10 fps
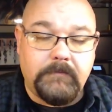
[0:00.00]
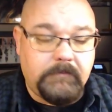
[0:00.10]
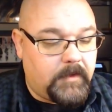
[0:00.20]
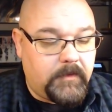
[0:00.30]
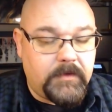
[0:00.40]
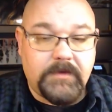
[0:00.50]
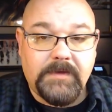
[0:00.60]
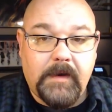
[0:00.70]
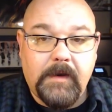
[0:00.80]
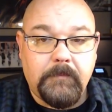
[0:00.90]
You just
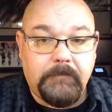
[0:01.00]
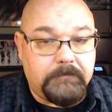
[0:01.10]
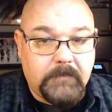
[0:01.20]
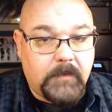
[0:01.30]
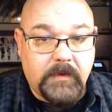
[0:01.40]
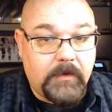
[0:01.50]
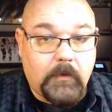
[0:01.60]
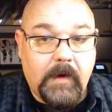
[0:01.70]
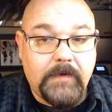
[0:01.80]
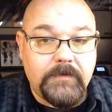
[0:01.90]
set it up with the
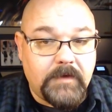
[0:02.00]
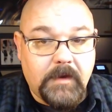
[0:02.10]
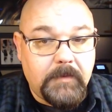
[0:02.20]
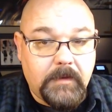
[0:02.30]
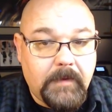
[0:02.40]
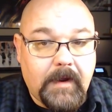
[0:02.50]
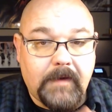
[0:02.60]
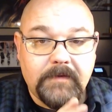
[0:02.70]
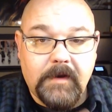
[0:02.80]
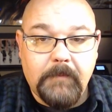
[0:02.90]
directions that come in the box,
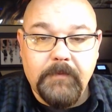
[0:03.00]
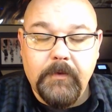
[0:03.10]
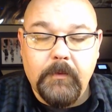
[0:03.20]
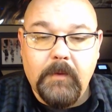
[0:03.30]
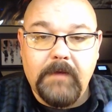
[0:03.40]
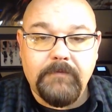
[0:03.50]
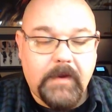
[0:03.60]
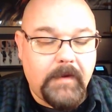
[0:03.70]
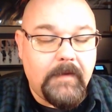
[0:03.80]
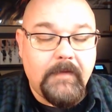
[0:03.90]
set it up to your
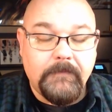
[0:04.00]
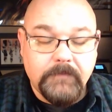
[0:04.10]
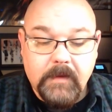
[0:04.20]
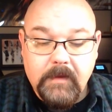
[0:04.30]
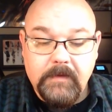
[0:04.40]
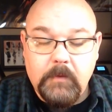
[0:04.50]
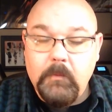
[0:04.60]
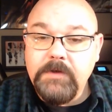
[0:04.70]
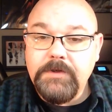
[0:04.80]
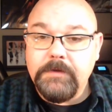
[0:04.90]
Wi-Fi, and then
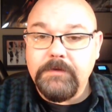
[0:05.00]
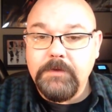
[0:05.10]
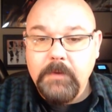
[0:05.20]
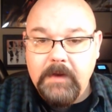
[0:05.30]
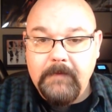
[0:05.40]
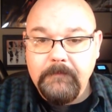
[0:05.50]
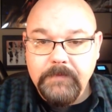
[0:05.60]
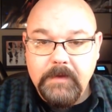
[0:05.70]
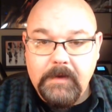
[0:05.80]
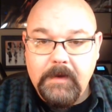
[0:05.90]
what you're doing
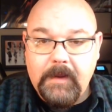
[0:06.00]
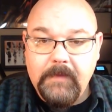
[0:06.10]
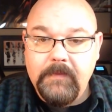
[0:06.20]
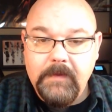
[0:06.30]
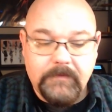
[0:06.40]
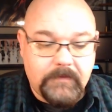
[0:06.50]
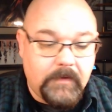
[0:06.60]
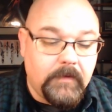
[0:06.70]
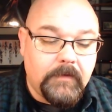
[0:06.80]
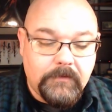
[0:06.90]
to connect this
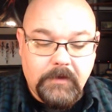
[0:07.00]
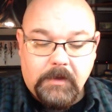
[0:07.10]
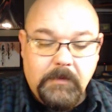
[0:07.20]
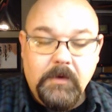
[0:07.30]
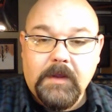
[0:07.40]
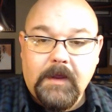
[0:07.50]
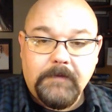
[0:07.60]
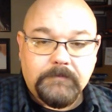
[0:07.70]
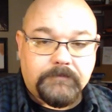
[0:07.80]
to communicate